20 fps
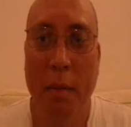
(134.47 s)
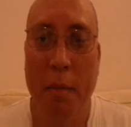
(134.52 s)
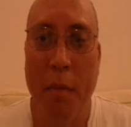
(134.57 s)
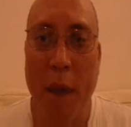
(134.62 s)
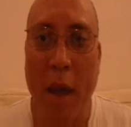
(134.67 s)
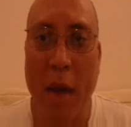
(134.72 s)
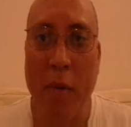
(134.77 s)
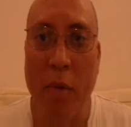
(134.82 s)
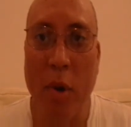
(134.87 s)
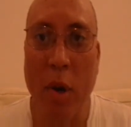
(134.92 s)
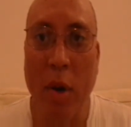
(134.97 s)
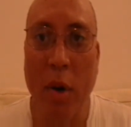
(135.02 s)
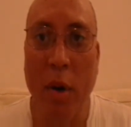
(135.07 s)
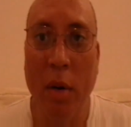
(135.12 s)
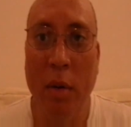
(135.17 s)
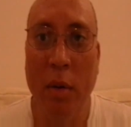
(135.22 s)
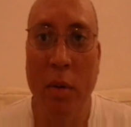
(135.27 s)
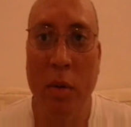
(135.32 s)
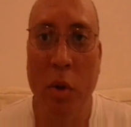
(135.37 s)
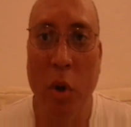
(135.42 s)

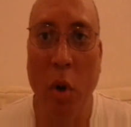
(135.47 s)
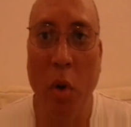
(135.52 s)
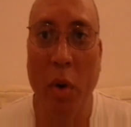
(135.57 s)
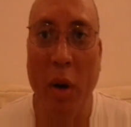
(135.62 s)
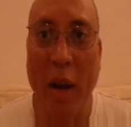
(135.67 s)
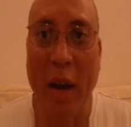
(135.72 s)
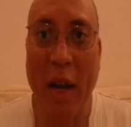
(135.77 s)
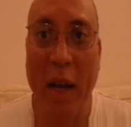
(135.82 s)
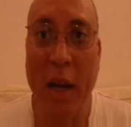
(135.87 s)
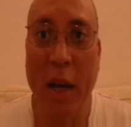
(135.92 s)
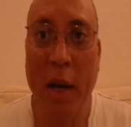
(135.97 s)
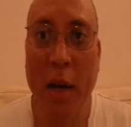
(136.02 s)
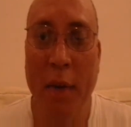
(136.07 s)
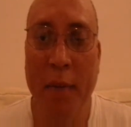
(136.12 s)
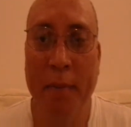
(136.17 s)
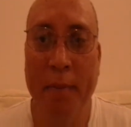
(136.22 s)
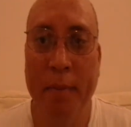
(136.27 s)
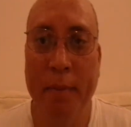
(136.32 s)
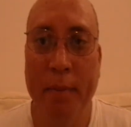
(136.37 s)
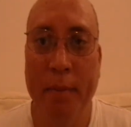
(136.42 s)
Manuel
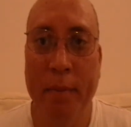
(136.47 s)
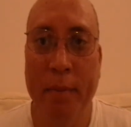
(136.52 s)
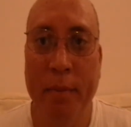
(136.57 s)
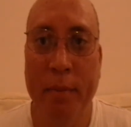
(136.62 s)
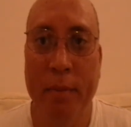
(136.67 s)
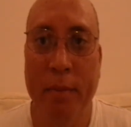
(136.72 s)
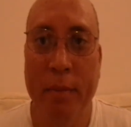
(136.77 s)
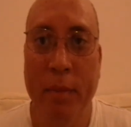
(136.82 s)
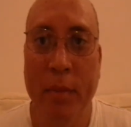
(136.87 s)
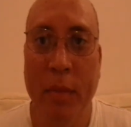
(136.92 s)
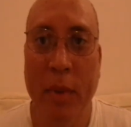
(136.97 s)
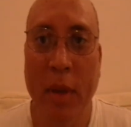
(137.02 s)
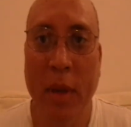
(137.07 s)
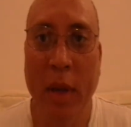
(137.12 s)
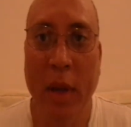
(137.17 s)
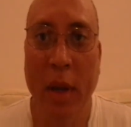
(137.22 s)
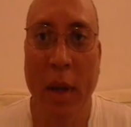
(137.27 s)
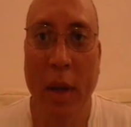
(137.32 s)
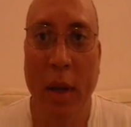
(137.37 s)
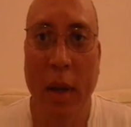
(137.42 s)
Noriega.
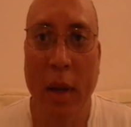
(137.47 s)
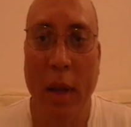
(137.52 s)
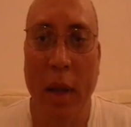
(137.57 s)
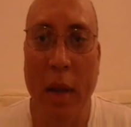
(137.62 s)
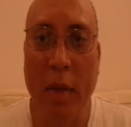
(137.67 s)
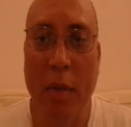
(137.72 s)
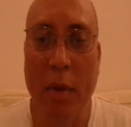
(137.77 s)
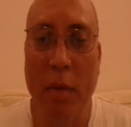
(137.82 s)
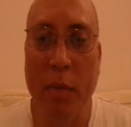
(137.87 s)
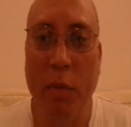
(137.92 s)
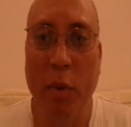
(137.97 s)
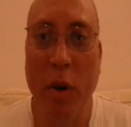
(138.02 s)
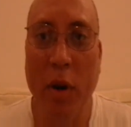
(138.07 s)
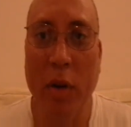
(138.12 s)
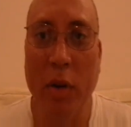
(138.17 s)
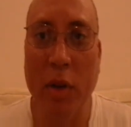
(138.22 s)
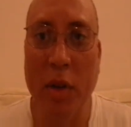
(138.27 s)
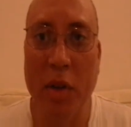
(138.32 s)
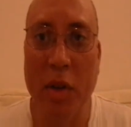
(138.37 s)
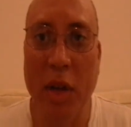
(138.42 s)
He
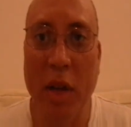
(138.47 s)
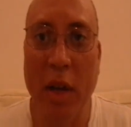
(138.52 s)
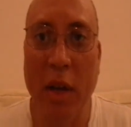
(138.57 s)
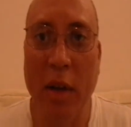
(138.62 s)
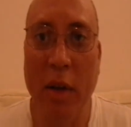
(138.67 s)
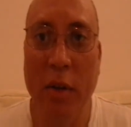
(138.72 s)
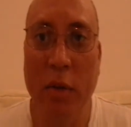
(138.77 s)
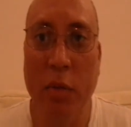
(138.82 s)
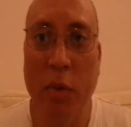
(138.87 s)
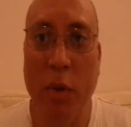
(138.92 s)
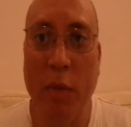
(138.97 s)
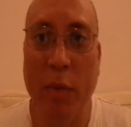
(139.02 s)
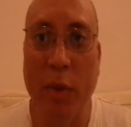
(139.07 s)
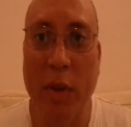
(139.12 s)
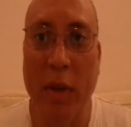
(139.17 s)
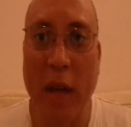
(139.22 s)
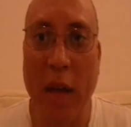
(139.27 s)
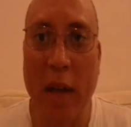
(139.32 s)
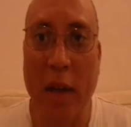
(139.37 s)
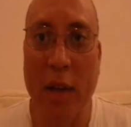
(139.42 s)
worked the dealings with the
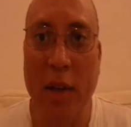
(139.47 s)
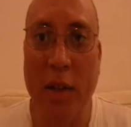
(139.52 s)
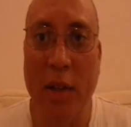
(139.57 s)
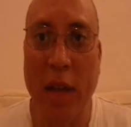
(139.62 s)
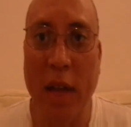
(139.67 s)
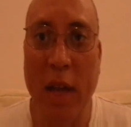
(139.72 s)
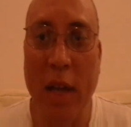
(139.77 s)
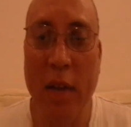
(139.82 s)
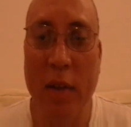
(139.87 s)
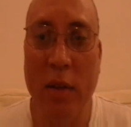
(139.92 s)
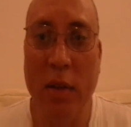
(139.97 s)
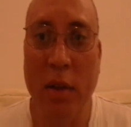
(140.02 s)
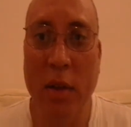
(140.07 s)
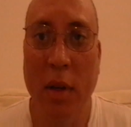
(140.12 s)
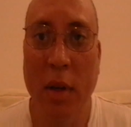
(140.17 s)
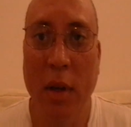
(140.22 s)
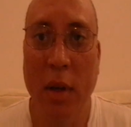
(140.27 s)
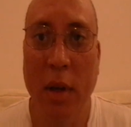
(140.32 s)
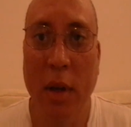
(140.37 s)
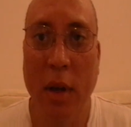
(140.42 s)
United States
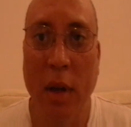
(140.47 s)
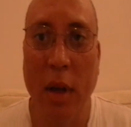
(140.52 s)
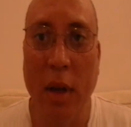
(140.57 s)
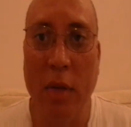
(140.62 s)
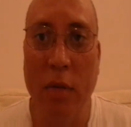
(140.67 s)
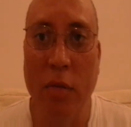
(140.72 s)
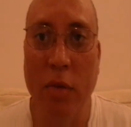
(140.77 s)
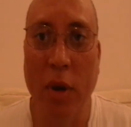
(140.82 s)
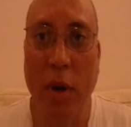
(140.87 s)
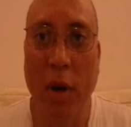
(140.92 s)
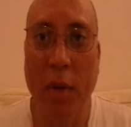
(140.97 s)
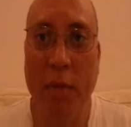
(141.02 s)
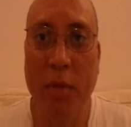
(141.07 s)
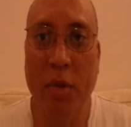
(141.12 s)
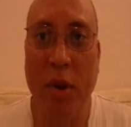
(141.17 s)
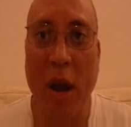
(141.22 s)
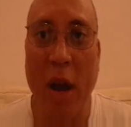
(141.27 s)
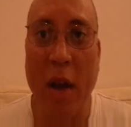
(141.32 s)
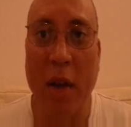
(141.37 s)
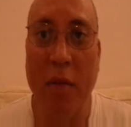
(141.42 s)
in drug
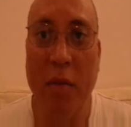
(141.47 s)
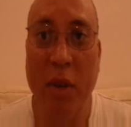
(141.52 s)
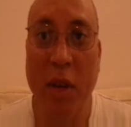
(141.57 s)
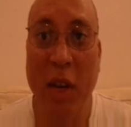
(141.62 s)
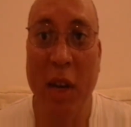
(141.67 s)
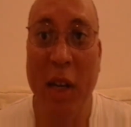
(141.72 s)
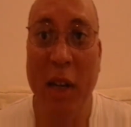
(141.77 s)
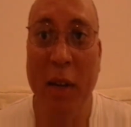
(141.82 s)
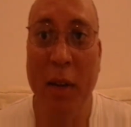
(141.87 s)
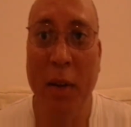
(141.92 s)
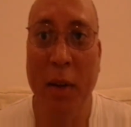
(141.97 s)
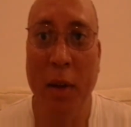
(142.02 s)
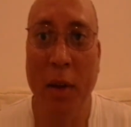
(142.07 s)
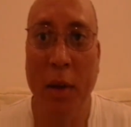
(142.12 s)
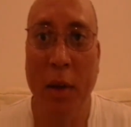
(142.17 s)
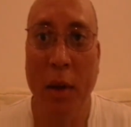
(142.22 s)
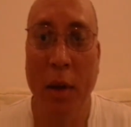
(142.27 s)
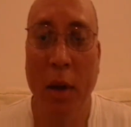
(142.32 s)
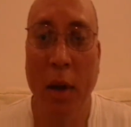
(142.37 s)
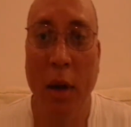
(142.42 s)
trafficking.
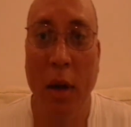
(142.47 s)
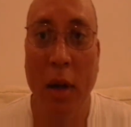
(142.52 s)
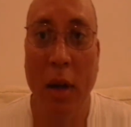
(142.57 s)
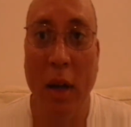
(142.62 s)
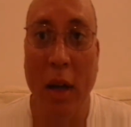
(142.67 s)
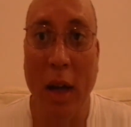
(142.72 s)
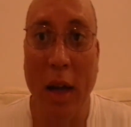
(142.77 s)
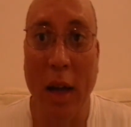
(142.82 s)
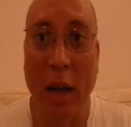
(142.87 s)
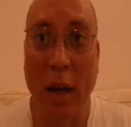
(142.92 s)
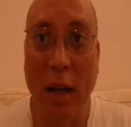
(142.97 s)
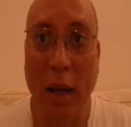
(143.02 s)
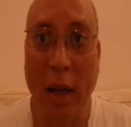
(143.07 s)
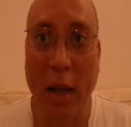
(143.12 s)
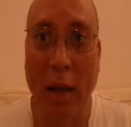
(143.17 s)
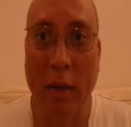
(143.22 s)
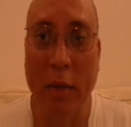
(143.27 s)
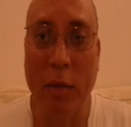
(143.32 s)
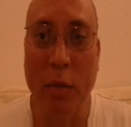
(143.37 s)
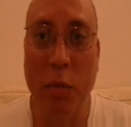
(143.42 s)

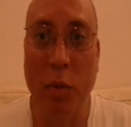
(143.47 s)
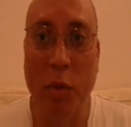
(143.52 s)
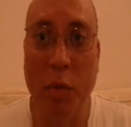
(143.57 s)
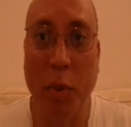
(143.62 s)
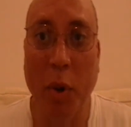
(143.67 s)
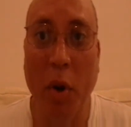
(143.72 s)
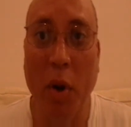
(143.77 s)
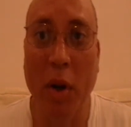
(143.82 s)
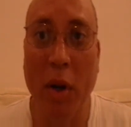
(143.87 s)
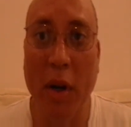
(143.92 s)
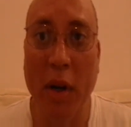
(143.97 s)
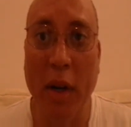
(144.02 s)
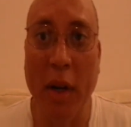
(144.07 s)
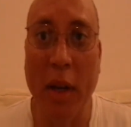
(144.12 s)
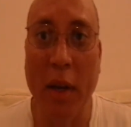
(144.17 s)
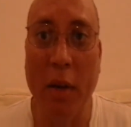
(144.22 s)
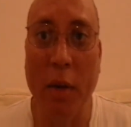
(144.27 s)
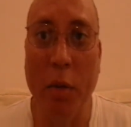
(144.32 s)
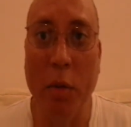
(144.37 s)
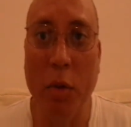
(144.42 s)
And
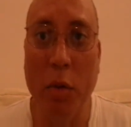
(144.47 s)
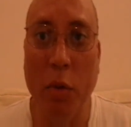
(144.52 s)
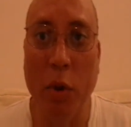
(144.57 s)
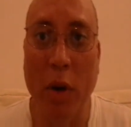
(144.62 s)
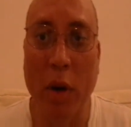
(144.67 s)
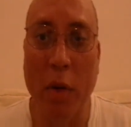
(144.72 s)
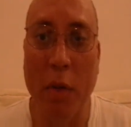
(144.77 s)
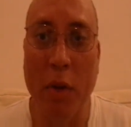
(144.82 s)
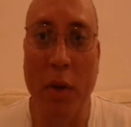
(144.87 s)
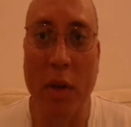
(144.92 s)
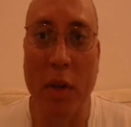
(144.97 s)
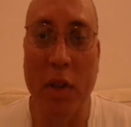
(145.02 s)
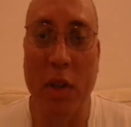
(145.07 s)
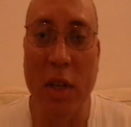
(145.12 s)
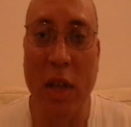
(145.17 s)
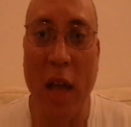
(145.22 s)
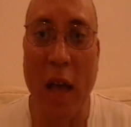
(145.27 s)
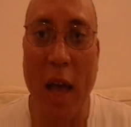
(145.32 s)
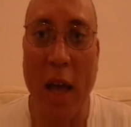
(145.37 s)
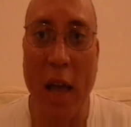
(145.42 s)
reportedly, he was working with the
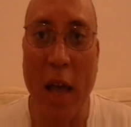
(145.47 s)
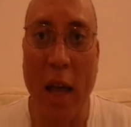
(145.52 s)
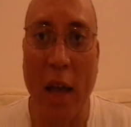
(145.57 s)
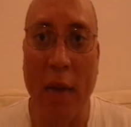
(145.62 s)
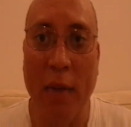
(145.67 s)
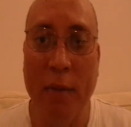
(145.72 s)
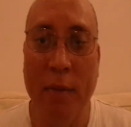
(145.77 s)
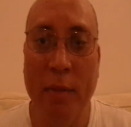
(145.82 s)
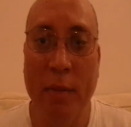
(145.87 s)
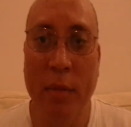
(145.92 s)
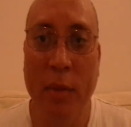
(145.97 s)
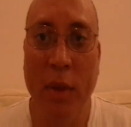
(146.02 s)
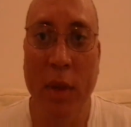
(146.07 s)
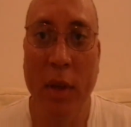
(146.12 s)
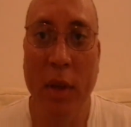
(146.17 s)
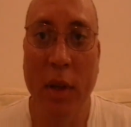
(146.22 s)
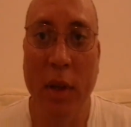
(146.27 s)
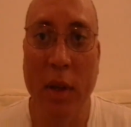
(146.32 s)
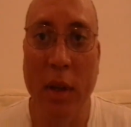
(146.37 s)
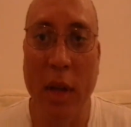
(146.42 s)
CIA
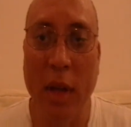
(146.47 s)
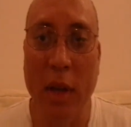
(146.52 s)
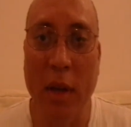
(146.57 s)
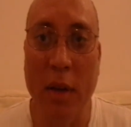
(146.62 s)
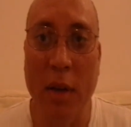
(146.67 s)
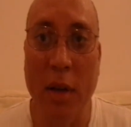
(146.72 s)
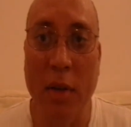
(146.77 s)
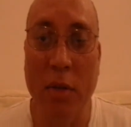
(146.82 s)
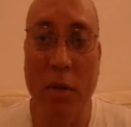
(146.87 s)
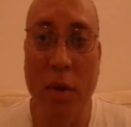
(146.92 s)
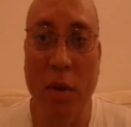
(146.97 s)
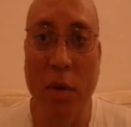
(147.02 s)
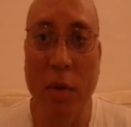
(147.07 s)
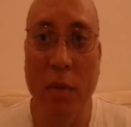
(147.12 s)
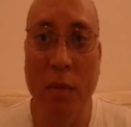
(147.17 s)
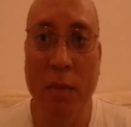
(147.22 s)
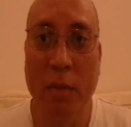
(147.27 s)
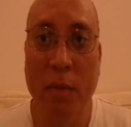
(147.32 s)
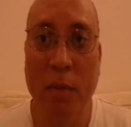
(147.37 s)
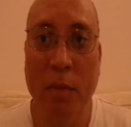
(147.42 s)
and getting it
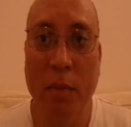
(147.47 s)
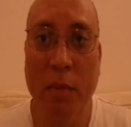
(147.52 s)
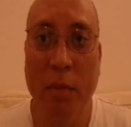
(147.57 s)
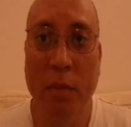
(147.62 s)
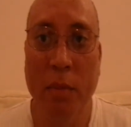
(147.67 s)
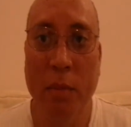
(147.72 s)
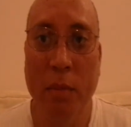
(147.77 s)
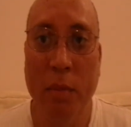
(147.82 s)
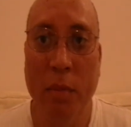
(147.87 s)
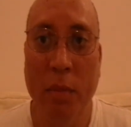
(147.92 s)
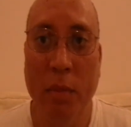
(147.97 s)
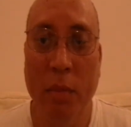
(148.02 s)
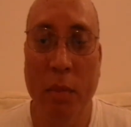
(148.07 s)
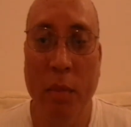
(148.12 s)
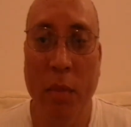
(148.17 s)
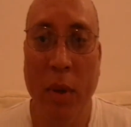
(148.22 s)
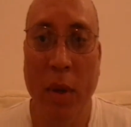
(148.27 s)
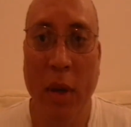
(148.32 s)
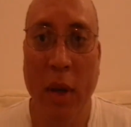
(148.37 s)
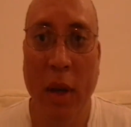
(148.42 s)
through.
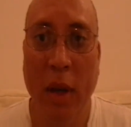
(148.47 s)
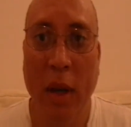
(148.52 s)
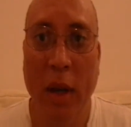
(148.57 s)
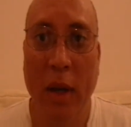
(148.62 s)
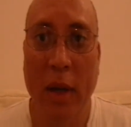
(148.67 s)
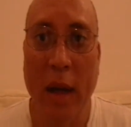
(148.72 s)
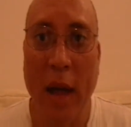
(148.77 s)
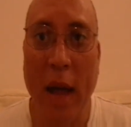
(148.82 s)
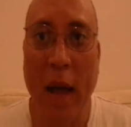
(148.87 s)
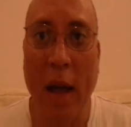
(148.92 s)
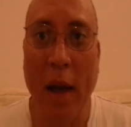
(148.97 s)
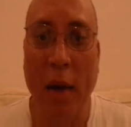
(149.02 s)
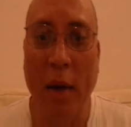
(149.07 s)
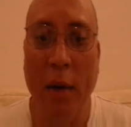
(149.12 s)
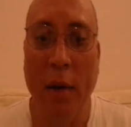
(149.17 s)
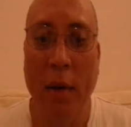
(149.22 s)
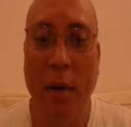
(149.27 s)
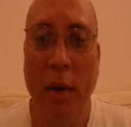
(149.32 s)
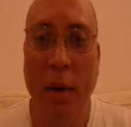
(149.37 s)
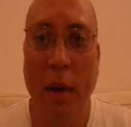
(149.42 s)
Now,